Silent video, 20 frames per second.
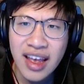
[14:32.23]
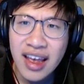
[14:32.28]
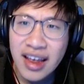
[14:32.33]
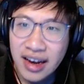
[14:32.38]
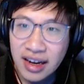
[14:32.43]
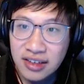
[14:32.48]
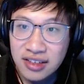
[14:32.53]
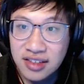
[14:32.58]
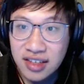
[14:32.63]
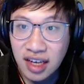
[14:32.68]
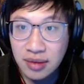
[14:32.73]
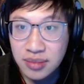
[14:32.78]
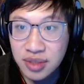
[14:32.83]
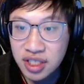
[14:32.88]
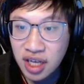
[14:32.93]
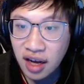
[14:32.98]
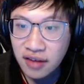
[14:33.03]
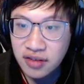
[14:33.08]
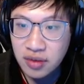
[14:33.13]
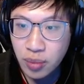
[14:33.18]
Now, some
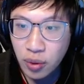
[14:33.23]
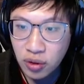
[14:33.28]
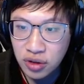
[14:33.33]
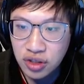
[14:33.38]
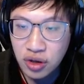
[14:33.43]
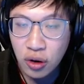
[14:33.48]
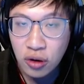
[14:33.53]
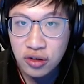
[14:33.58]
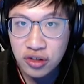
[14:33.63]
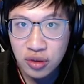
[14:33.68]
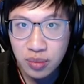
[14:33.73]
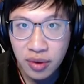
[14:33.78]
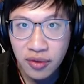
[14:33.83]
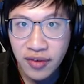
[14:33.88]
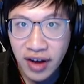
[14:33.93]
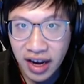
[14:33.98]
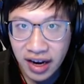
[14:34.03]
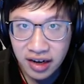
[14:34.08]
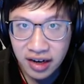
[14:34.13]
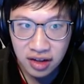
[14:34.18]
soft supports also
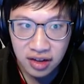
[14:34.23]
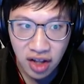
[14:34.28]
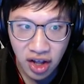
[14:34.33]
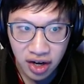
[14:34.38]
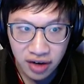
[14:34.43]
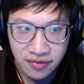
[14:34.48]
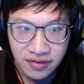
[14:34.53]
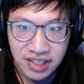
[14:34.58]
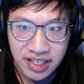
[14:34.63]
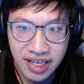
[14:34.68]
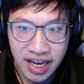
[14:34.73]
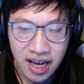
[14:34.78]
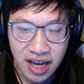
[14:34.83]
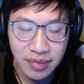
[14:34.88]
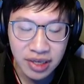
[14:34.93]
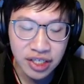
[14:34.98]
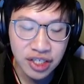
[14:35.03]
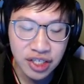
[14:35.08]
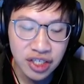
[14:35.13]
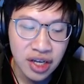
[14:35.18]
provide a lot of
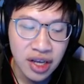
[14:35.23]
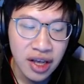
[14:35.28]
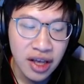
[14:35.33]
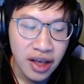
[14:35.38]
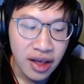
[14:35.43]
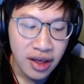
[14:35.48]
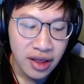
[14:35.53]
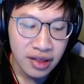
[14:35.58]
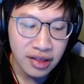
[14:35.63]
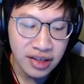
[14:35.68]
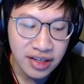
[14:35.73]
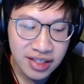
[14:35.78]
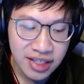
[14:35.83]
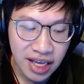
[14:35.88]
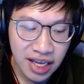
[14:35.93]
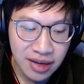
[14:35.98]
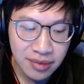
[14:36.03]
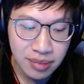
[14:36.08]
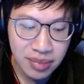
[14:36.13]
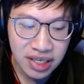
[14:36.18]
damage. This
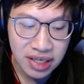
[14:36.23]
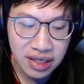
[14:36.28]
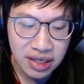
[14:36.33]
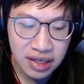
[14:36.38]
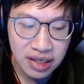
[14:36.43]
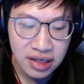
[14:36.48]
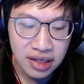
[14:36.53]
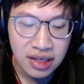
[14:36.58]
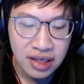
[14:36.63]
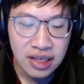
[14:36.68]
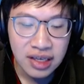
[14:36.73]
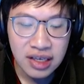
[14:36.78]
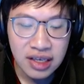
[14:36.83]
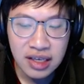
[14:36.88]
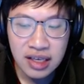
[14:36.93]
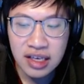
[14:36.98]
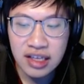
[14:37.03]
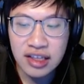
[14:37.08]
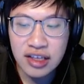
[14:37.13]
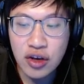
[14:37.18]
can be
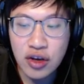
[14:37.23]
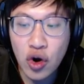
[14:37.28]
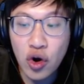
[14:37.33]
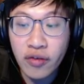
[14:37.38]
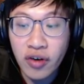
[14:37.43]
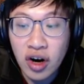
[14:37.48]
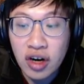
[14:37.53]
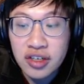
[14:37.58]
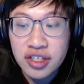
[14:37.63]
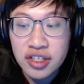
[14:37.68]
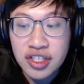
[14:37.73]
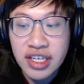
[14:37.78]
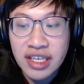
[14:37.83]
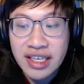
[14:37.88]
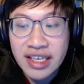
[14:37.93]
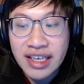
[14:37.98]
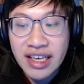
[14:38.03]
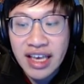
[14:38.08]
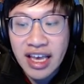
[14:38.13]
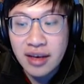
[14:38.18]
in the
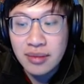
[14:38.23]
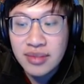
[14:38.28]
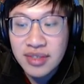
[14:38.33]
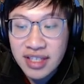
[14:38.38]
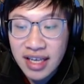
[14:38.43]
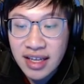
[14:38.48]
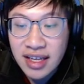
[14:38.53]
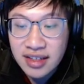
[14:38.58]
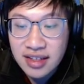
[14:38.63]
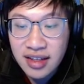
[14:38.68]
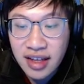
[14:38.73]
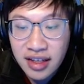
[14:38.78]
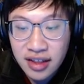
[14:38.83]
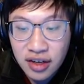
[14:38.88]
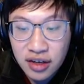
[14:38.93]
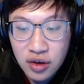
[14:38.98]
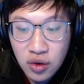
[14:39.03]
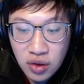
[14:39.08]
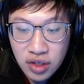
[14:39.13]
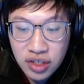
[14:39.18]
overarching game sense, like
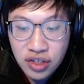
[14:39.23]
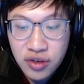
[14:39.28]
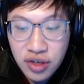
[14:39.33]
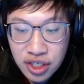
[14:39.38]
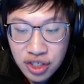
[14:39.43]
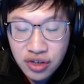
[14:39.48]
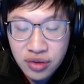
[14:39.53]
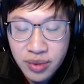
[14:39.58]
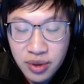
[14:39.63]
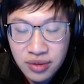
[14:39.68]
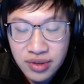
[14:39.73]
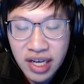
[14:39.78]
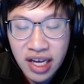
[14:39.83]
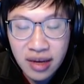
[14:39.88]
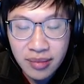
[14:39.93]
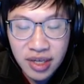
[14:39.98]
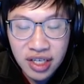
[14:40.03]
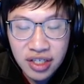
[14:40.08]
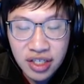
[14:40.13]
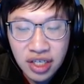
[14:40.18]
they're going to contribute
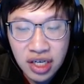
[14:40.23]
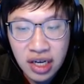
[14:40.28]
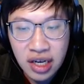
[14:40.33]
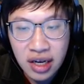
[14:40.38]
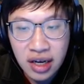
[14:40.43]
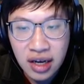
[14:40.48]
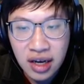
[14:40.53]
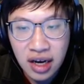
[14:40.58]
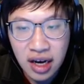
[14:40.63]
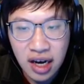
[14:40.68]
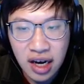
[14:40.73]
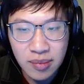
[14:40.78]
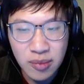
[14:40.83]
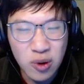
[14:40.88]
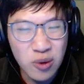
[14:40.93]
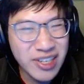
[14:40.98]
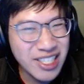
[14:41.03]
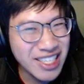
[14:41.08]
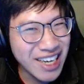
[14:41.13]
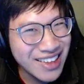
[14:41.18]
damage, um,
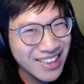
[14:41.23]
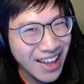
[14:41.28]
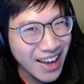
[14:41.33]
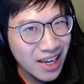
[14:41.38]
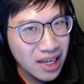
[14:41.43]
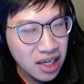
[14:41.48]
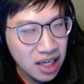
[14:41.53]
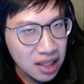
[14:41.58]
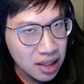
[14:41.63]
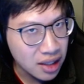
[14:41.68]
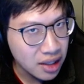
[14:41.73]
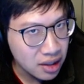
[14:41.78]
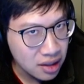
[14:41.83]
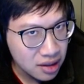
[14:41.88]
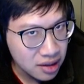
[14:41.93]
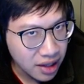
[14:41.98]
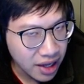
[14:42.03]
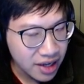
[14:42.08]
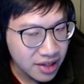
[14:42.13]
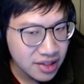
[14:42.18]
which I like a little
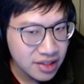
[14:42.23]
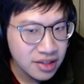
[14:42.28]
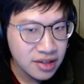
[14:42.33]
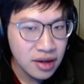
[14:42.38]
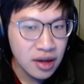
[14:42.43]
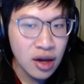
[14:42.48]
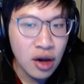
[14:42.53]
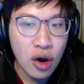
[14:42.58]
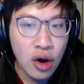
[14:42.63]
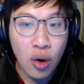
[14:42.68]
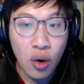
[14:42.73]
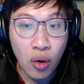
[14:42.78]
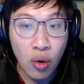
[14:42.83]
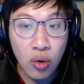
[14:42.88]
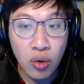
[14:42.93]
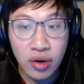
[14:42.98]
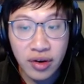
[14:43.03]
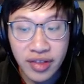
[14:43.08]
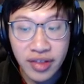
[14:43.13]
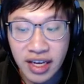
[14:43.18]
less.
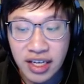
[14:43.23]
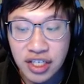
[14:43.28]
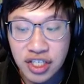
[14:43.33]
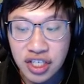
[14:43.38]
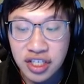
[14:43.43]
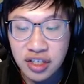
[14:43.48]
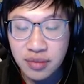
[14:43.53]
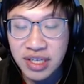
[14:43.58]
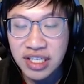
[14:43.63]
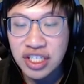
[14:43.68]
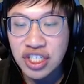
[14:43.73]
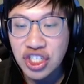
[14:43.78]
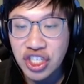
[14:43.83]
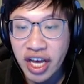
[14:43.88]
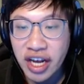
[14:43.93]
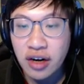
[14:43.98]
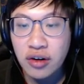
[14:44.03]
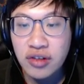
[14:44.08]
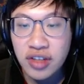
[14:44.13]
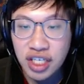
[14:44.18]
Or they can just be
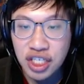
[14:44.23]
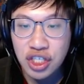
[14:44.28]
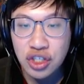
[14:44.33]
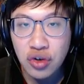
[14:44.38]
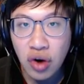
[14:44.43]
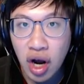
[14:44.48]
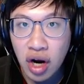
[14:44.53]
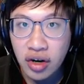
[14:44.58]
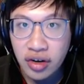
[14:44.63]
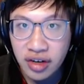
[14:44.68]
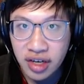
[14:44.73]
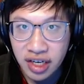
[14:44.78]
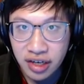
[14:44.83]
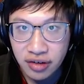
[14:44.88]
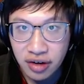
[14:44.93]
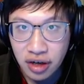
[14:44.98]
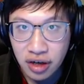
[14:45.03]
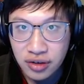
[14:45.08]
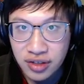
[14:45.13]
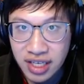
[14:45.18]
generally stronger
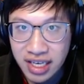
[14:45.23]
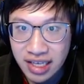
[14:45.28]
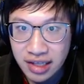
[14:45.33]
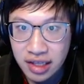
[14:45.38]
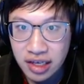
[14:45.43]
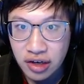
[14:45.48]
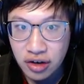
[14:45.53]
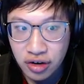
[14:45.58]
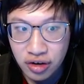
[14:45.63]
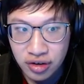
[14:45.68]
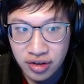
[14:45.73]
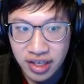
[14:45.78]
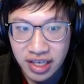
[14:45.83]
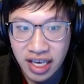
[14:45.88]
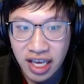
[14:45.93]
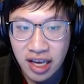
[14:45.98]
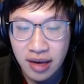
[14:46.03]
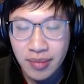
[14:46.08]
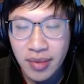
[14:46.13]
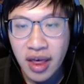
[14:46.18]
heroes in the early
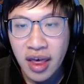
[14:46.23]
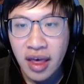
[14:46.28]
game